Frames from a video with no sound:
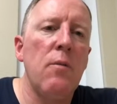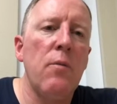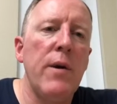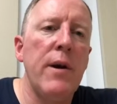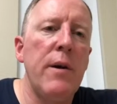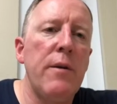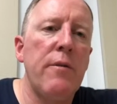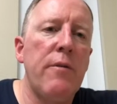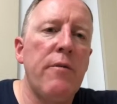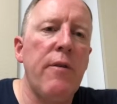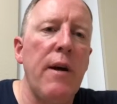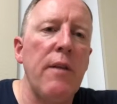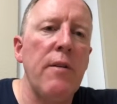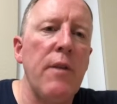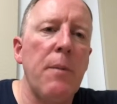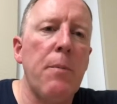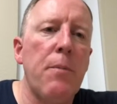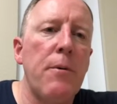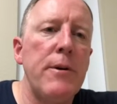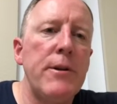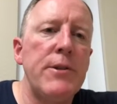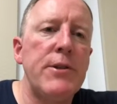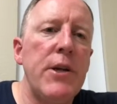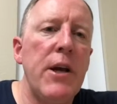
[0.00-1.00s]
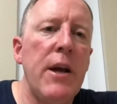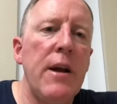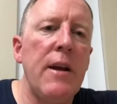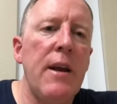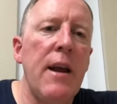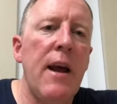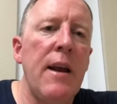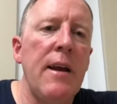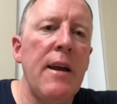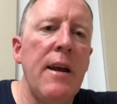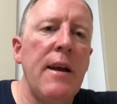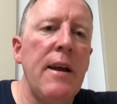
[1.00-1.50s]
we'd greatly appreciate
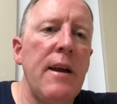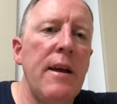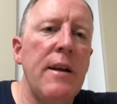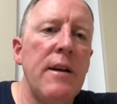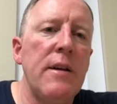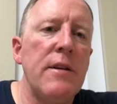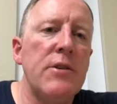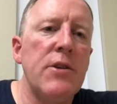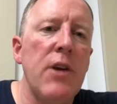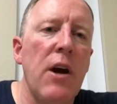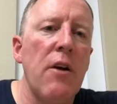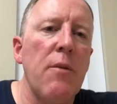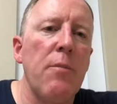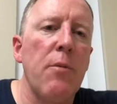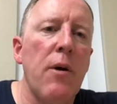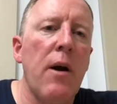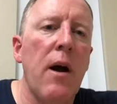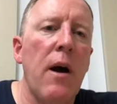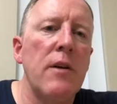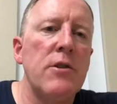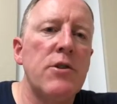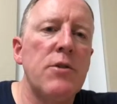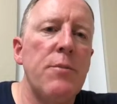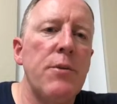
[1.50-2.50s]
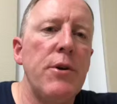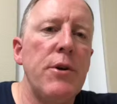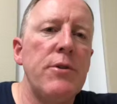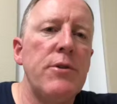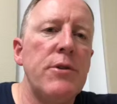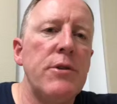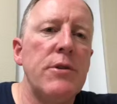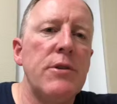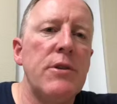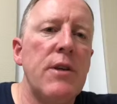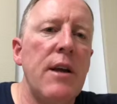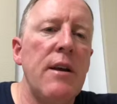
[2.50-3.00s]
any charitable
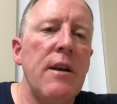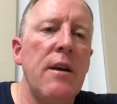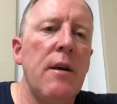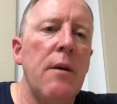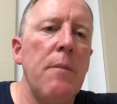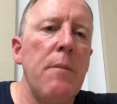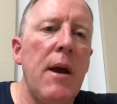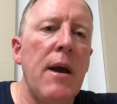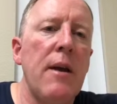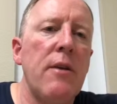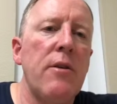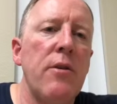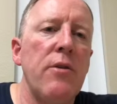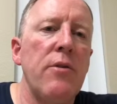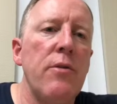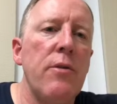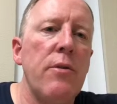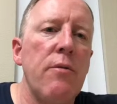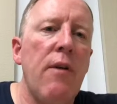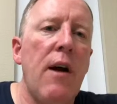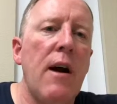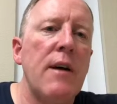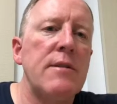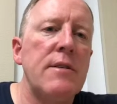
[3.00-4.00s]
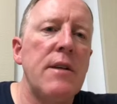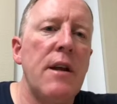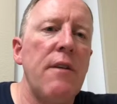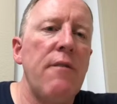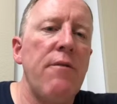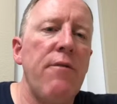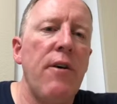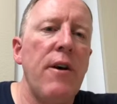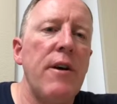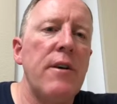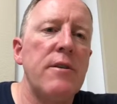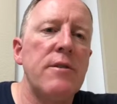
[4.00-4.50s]
contributions that you can make to the Rocksteady
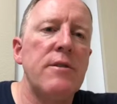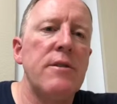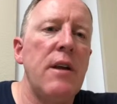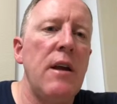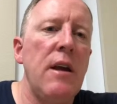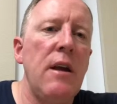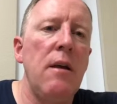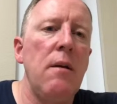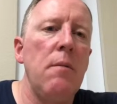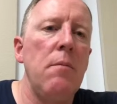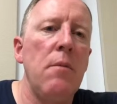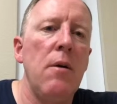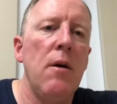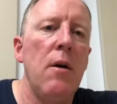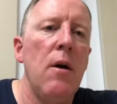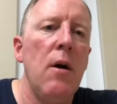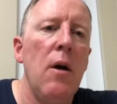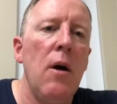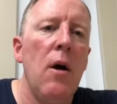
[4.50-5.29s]
Fighters team